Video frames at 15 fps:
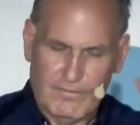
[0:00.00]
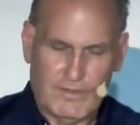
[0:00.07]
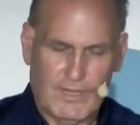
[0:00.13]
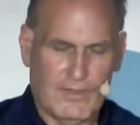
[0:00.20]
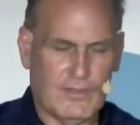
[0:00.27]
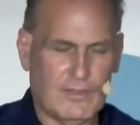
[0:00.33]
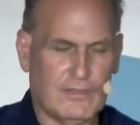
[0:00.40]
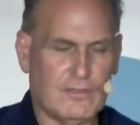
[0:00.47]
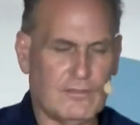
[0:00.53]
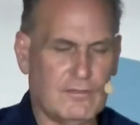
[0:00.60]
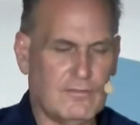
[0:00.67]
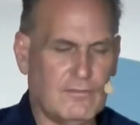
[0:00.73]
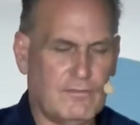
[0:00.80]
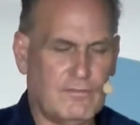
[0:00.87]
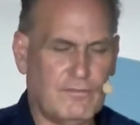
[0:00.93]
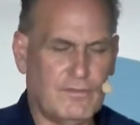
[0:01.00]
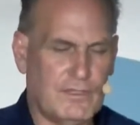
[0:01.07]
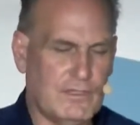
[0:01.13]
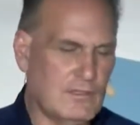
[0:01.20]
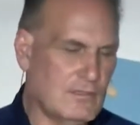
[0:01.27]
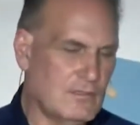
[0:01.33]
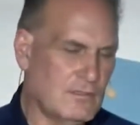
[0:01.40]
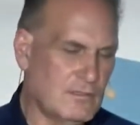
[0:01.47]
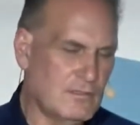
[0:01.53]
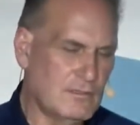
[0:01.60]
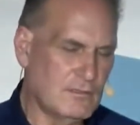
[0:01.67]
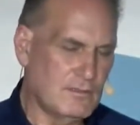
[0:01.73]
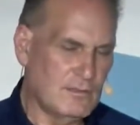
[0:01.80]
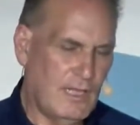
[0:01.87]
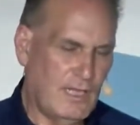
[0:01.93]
Father, fill